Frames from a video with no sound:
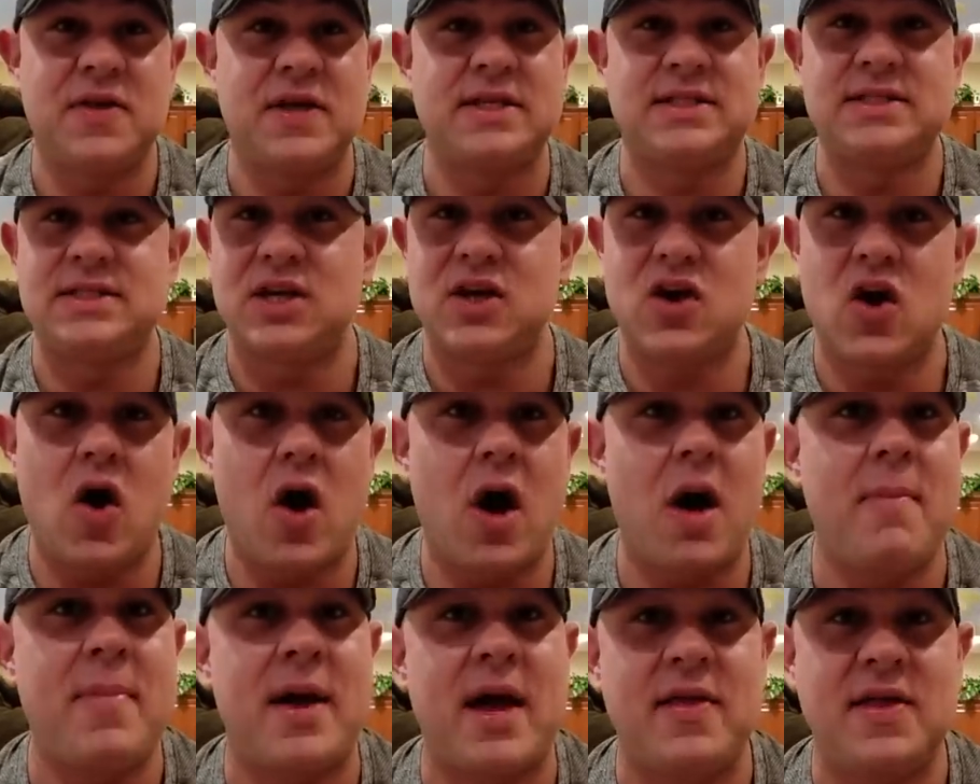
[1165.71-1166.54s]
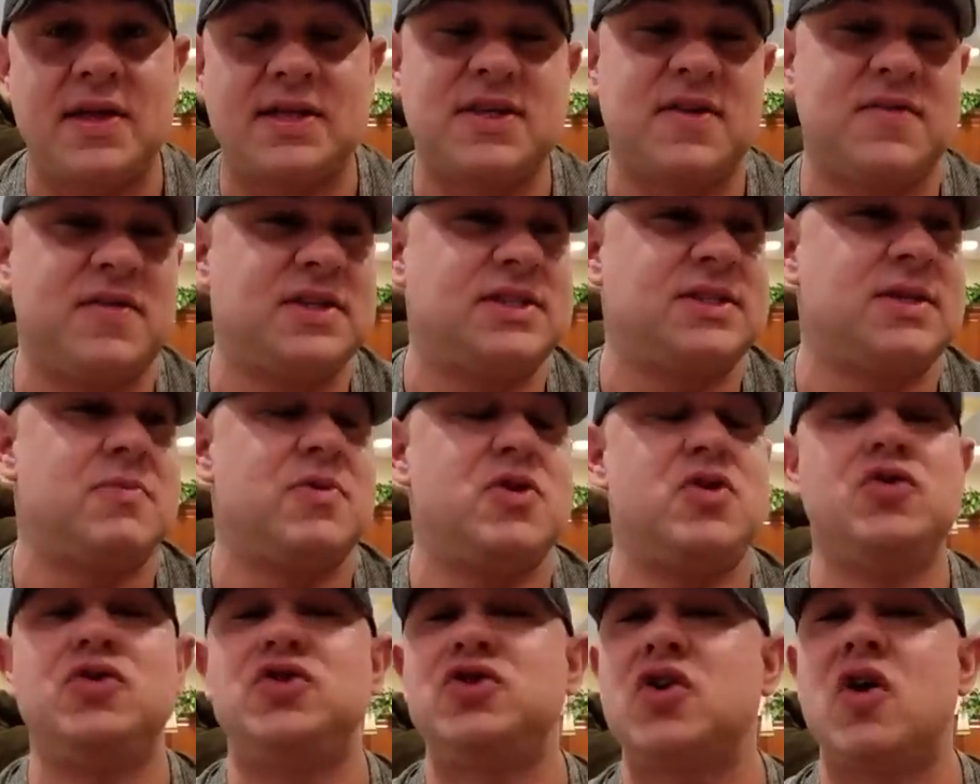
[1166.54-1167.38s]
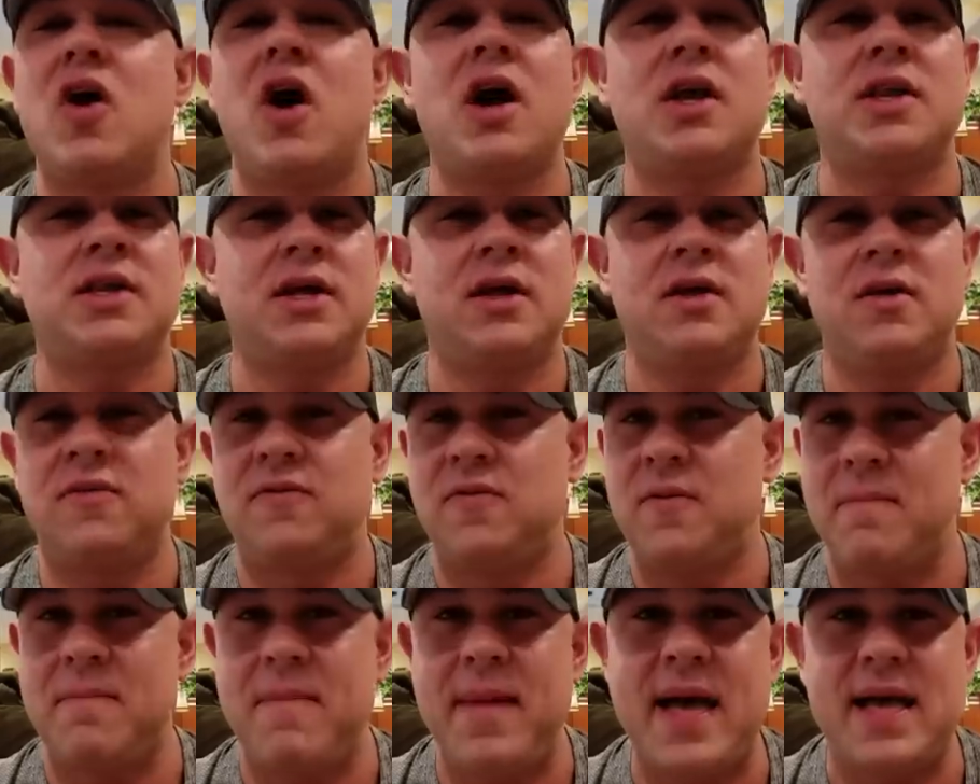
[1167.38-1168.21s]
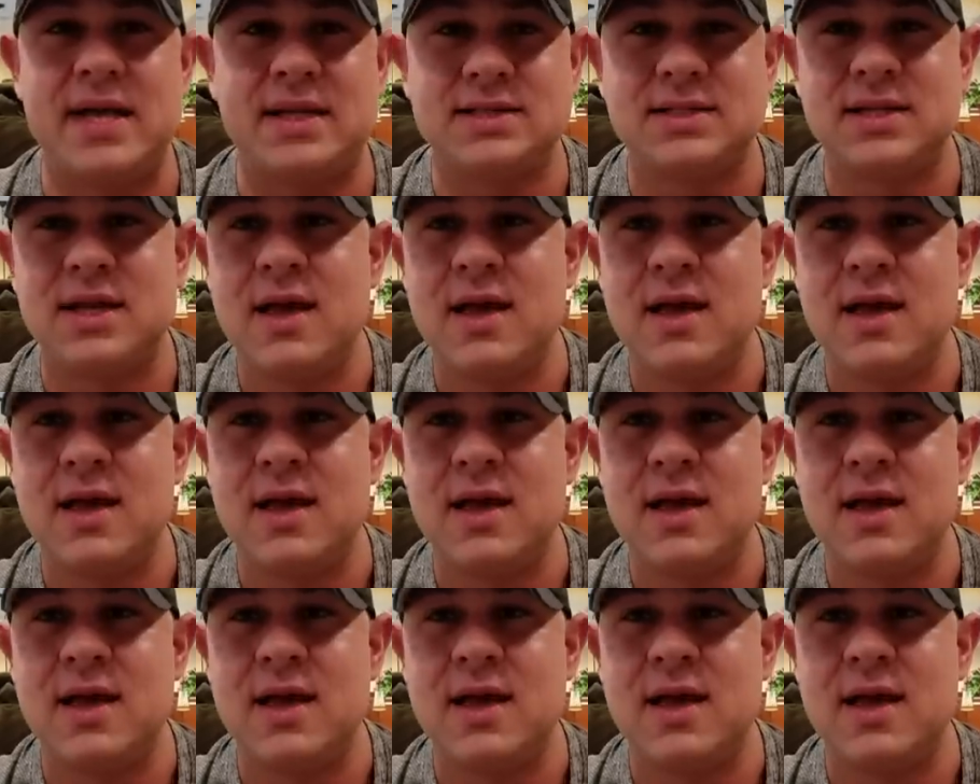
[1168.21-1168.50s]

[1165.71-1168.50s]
things to combat that stuff. And it's a huge cocktail of yeah, a mess.